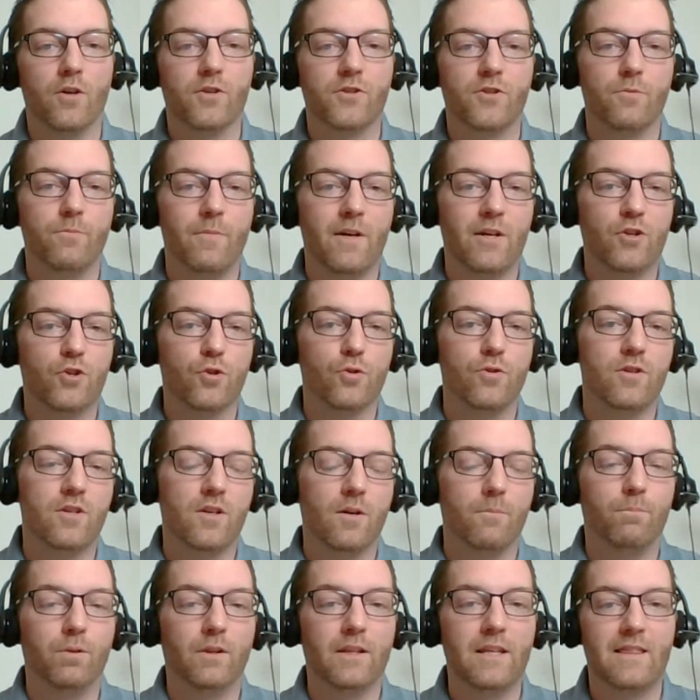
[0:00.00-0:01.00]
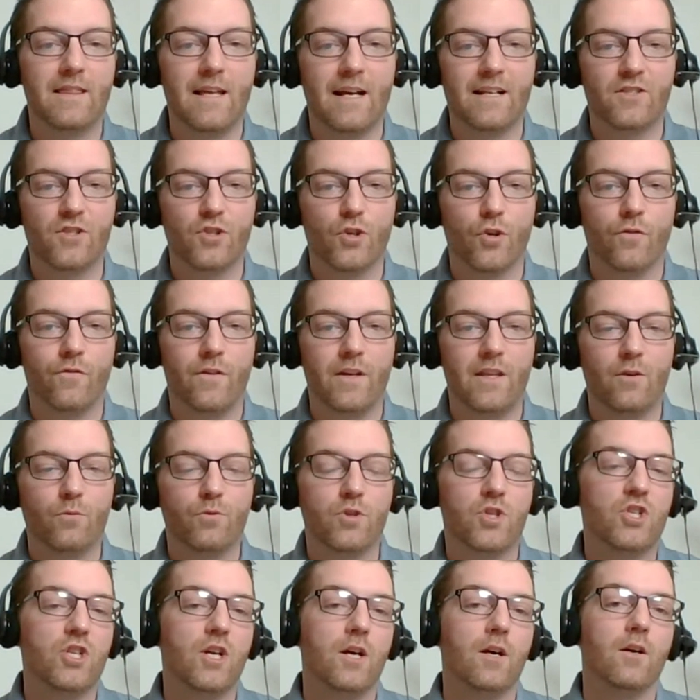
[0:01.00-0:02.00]
So make sure you complete that survey that was
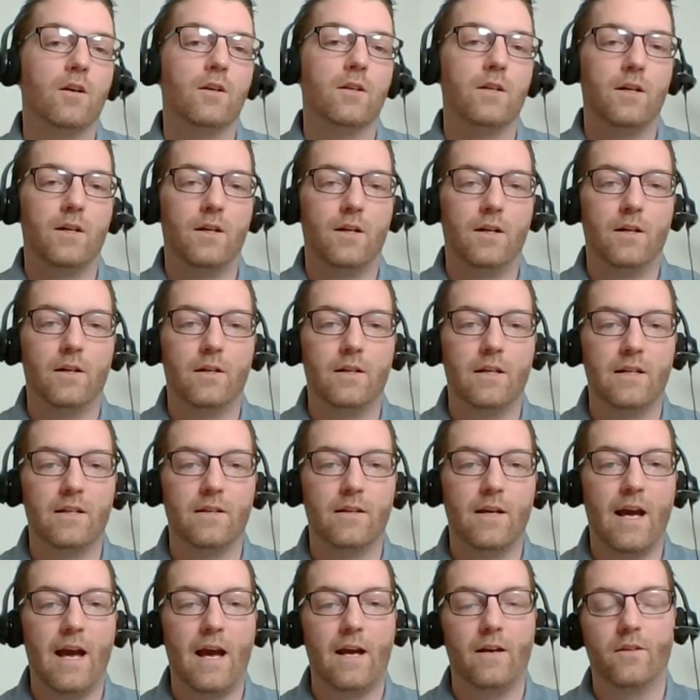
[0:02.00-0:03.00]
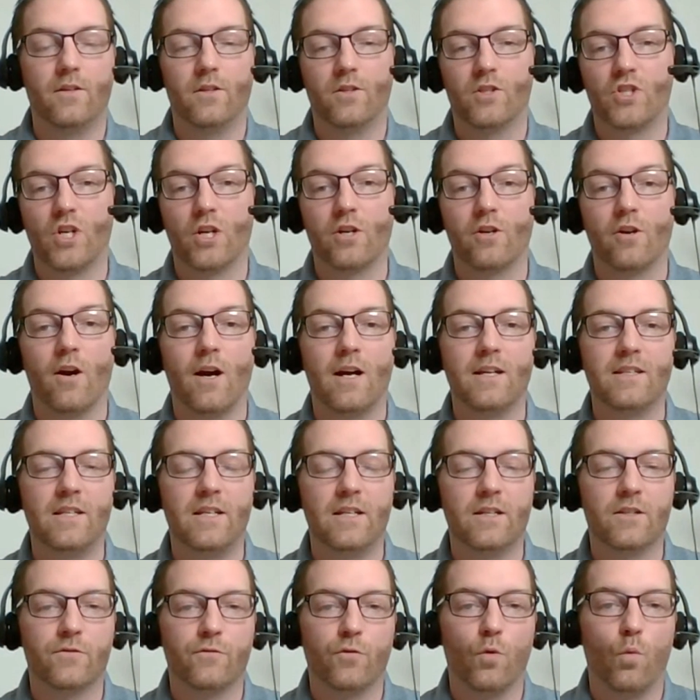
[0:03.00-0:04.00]
shared uh, and share your
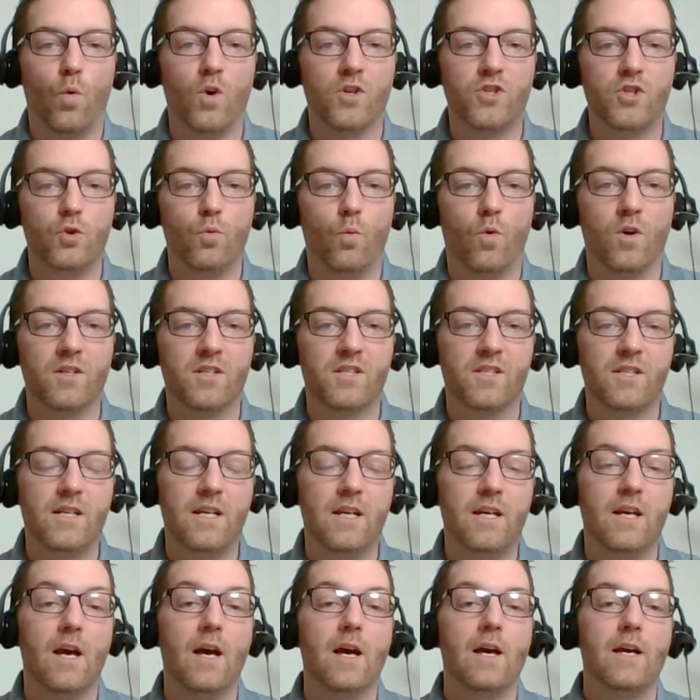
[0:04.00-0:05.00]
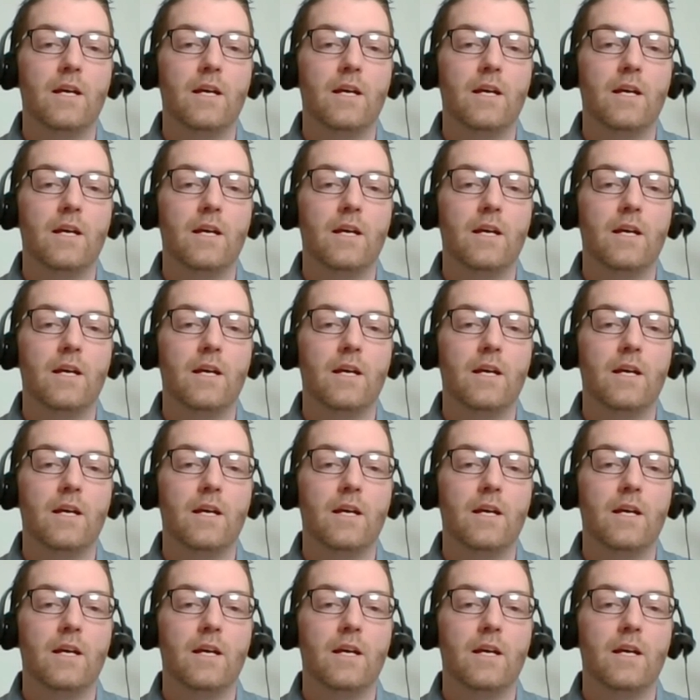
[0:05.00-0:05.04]
ideas for what you want to see.